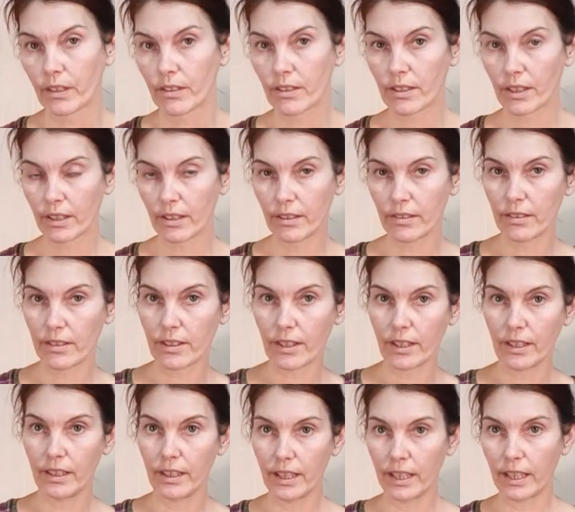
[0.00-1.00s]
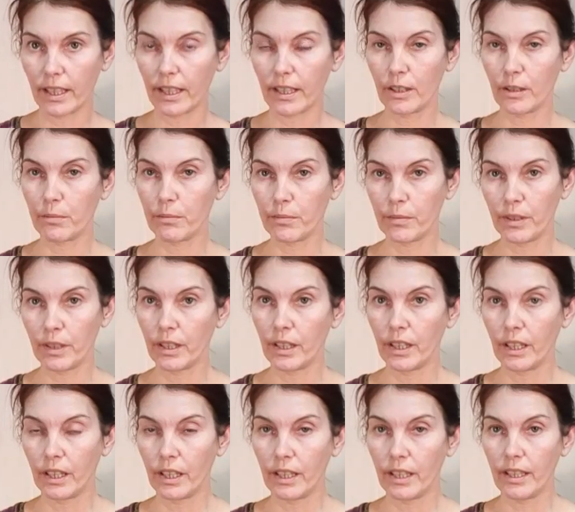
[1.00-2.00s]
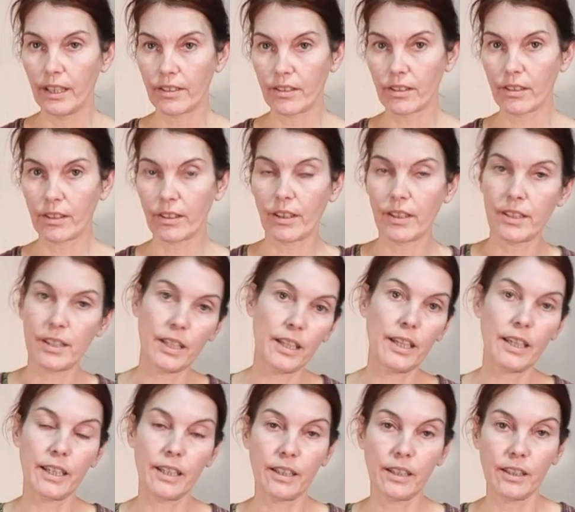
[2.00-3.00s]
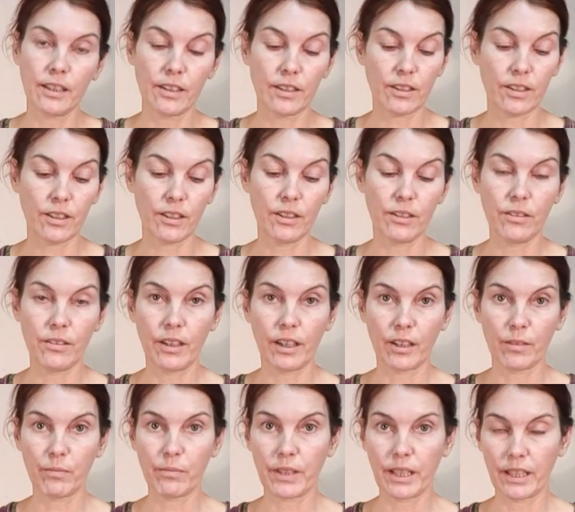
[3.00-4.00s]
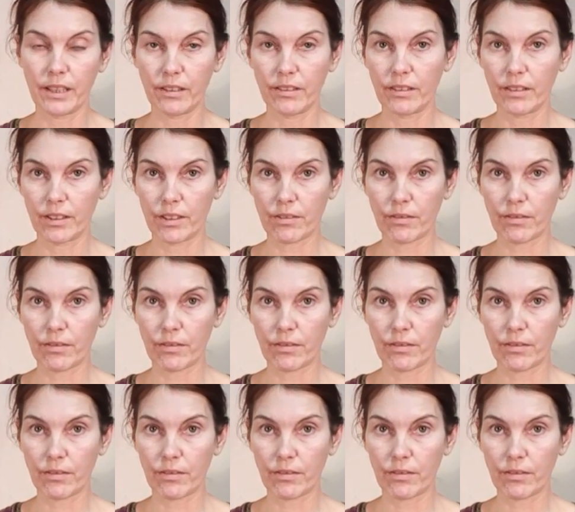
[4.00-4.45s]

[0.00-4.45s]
So certainly at home it's a good idea to get